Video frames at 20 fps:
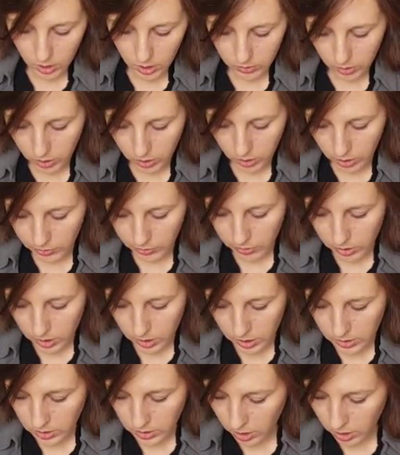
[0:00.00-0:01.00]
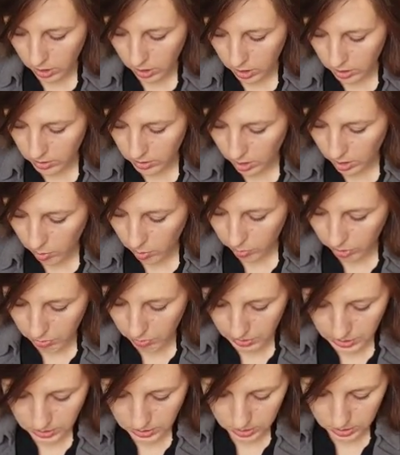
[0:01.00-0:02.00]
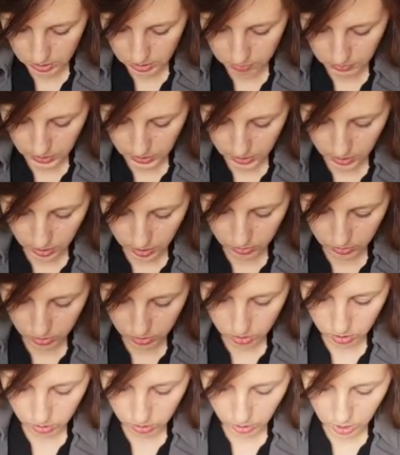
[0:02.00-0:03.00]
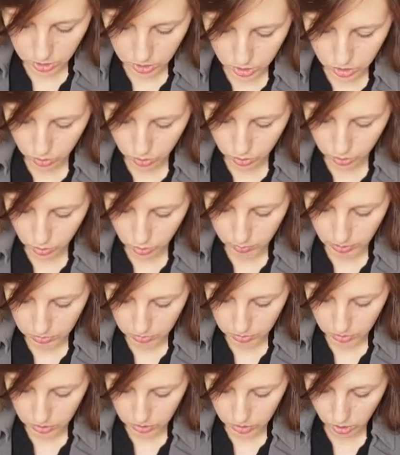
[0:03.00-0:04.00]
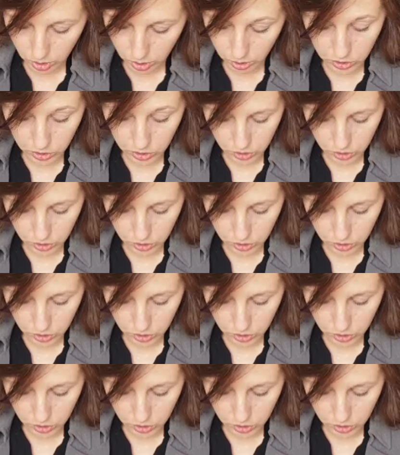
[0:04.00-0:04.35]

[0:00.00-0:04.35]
The longerons are supplemented by other longitudinal members called